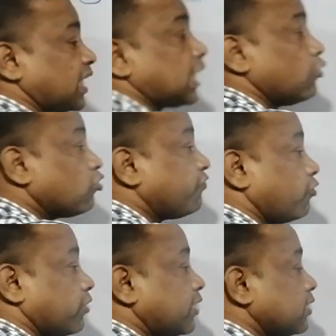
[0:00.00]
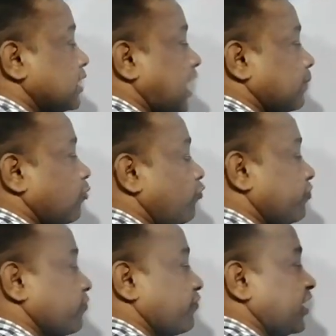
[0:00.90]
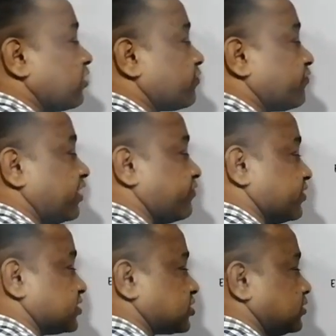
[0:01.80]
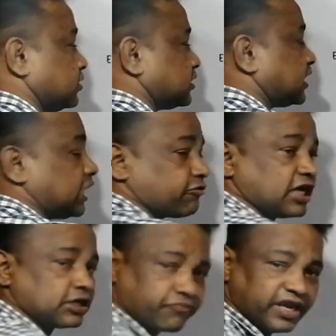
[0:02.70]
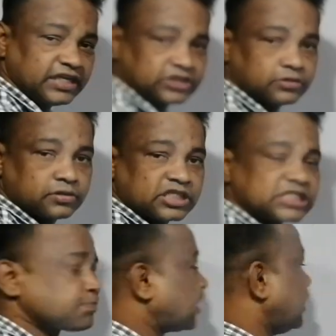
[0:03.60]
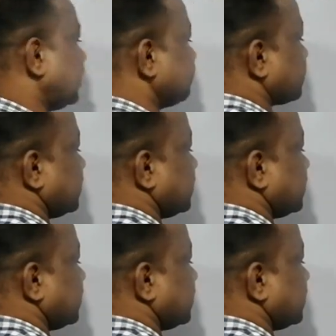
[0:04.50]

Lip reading: and look forward and move your finger very fast. Then you can read speedily.